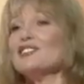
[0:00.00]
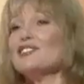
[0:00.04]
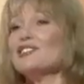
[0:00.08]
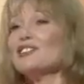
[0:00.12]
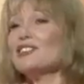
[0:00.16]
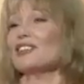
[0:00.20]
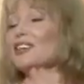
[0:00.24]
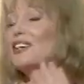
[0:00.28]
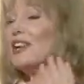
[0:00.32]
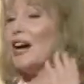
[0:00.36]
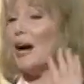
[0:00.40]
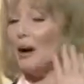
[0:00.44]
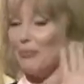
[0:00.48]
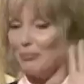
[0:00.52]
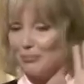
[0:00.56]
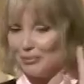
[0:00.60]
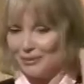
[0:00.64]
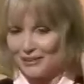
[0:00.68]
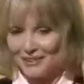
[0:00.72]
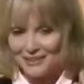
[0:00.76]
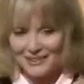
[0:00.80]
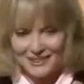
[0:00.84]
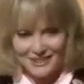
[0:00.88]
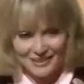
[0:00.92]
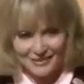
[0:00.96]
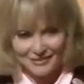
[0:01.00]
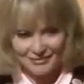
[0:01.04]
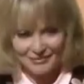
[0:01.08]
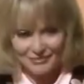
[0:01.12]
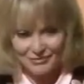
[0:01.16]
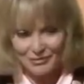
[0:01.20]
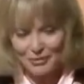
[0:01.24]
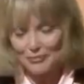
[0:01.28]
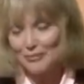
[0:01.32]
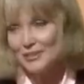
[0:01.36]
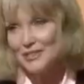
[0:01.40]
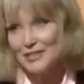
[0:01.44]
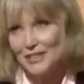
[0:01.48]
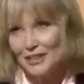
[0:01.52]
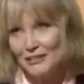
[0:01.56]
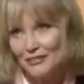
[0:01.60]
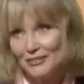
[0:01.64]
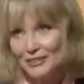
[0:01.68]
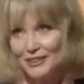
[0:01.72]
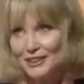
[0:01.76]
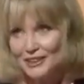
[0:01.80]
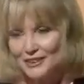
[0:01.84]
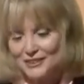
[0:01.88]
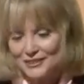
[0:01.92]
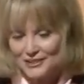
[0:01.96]
is a couplet from a
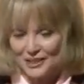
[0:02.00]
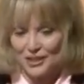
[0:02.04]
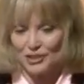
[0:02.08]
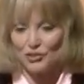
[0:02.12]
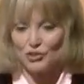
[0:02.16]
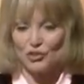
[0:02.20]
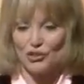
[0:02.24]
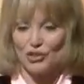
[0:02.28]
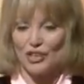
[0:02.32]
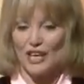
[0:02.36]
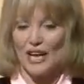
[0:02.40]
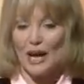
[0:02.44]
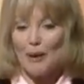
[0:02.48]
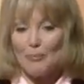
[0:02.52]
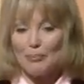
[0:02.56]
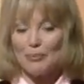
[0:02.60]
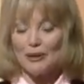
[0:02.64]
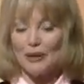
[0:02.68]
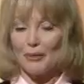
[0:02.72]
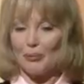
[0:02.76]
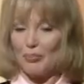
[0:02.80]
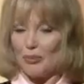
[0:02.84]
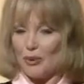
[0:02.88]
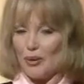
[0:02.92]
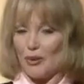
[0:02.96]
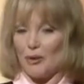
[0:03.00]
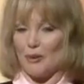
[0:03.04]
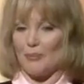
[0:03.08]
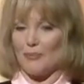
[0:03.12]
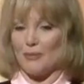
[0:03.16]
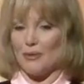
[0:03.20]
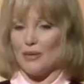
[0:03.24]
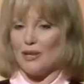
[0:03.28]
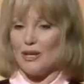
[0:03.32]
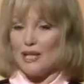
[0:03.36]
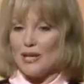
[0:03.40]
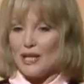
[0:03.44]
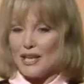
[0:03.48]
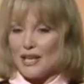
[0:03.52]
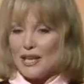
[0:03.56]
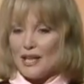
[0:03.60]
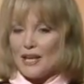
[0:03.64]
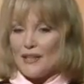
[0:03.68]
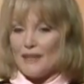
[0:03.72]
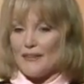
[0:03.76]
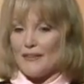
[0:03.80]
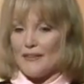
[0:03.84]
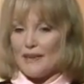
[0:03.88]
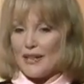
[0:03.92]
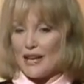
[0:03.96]
17th century epic poem,
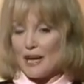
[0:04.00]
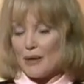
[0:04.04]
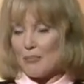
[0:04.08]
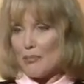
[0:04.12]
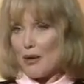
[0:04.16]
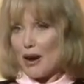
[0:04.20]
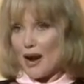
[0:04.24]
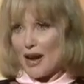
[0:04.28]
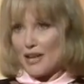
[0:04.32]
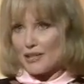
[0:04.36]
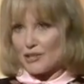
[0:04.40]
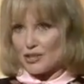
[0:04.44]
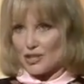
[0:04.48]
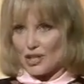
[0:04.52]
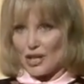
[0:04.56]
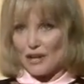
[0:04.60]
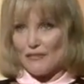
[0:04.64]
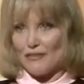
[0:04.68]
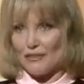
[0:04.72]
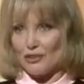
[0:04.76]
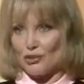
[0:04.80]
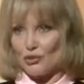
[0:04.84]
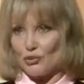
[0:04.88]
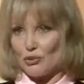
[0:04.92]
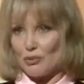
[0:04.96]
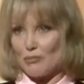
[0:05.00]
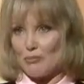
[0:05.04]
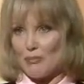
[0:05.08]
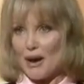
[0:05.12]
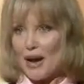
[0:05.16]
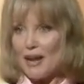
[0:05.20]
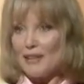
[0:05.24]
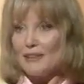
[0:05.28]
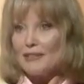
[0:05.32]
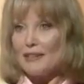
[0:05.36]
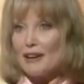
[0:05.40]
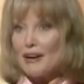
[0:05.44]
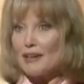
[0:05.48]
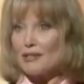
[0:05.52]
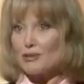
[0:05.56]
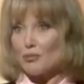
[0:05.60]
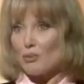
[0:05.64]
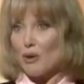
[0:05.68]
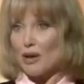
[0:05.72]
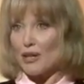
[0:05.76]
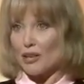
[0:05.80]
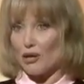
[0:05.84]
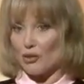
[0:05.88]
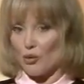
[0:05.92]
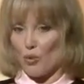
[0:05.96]
thereby serving to remind us,
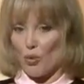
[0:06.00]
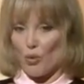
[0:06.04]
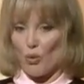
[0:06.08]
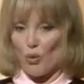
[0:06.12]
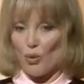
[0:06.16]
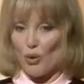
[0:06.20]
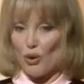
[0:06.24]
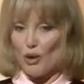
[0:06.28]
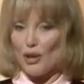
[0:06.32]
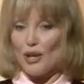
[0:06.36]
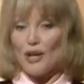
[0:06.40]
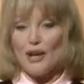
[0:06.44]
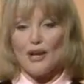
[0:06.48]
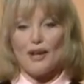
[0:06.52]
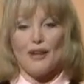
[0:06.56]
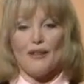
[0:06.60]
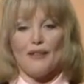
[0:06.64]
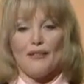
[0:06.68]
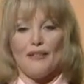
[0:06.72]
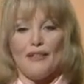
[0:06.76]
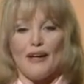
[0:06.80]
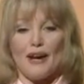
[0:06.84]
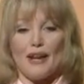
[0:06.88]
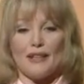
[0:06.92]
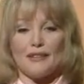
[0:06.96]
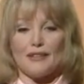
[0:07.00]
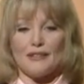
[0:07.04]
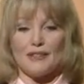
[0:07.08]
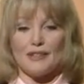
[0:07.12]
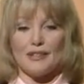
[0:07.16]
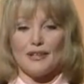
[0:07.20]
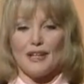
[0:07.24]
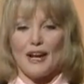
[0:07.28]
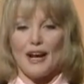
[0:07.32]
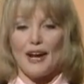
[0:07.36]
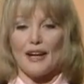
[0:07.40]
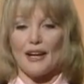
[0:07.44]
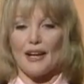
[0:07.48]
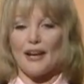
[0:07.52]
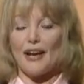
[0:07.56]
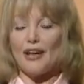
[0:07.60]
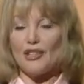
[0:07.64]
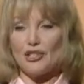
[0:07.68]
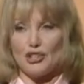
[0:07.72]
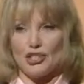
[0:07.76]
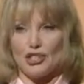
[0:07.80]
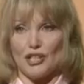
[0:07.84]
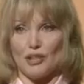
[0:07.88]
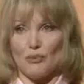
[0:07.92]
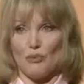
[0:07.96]
one and all, that a
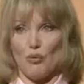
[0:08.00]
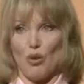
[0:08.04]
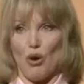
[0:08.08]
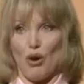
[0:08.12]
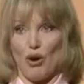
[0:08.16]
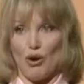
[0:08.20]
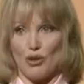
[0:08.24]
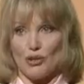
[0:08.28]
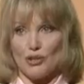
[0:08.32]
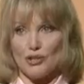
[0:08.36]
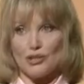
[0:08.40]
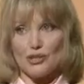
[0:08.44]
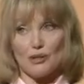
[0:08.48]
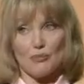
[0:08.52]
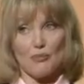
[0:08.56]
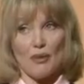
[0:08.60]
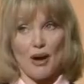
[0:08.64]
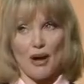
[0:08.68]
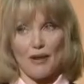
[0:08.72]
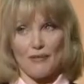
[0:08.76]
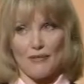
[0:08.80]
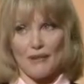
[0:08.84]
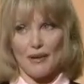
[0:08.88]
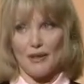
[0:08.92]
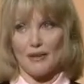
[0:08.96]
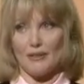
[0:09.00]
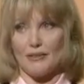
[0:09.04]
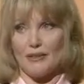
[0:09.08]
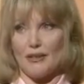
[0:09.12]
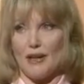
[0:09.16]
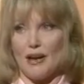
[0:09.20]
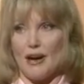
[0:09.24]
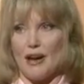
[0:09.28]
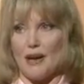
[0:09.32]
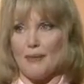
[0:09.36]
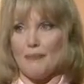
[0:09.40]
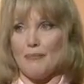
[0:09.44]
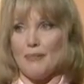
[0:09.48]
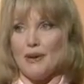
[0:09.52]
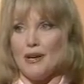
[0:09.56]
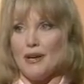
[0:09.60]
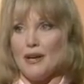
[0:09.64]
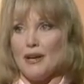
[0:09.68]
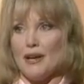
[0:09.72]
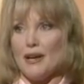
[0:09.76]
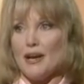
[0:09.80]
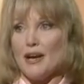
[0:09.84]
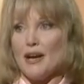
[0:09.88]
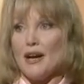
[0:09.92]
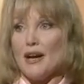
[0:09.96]
kutchi was, about that time,
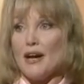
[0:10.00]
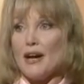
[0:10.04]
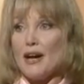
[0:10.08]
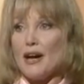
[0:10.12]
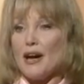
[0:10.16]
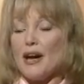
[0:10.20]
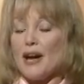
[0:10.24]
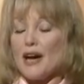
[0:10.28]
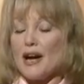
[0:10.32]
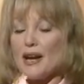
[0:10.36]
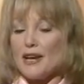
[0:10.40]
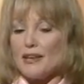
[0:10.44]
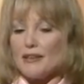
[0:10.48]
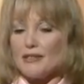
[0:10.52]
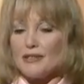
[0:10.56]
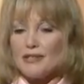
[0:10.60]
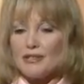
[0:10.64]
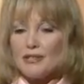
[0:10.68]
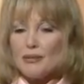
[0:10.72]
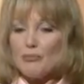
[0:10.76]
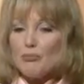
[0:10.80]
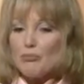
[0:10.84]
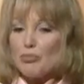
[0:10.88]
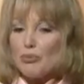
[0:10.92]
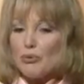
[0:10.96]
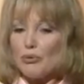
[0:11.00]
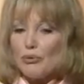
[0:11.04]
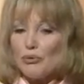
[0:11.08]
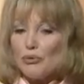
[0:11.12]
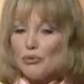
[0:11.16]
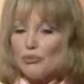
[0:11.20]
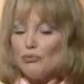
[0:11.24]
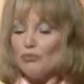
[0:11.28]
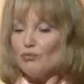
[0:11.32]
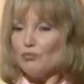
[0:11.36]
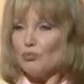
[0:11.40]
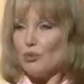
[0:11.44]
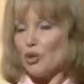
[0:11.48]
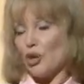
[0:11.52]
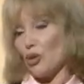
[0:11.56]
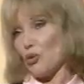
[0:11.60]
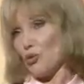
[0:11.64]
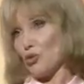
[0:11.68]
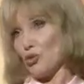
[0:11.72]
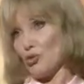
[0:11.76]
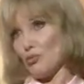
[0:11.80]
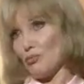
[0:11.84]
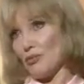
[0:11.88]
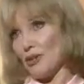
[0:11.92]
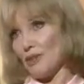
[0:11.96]
a simple
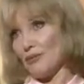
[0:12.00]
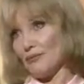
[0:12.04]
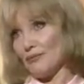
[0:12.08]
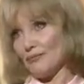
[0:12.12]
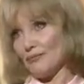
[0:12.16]
coachman.